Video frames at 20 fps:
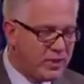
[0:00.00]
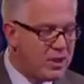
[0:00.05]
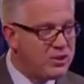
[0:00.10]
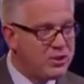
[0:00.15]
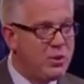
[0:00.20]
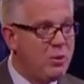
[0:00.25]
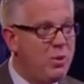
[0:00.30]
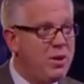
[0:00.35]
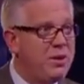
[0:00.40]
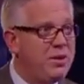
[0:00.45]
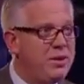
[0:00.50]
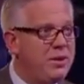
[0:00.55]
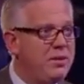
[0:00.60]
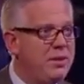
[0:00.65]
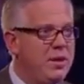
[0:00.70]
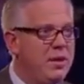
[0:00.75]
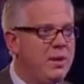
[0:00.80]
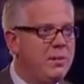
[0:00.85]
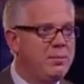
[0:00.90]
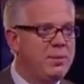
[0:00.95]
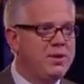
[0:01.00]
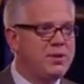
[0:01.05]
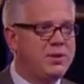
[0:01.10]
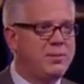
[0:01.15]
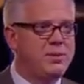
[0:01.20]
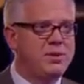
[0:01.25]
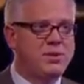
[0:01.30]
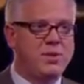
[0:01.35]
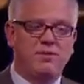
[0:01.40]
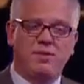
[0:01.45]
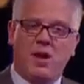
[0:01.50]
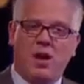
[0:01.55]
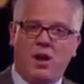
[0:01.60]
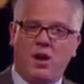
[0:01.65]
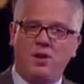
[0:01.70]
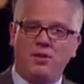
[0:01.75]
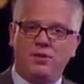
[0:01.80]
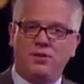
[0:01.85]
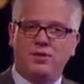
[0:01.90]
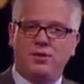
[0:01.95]
So what are the principles of the
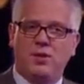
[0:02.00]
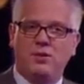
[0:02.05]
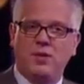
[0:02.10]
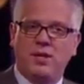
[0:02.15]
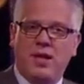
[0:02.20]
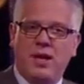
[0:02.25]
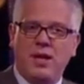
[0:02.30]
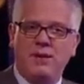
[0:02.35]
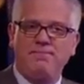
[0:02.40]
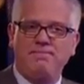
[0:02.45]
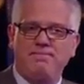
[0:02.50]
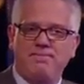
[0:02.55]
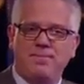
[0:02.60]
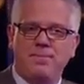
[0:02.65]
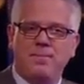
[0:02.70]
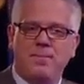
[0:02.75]
hearthstone again?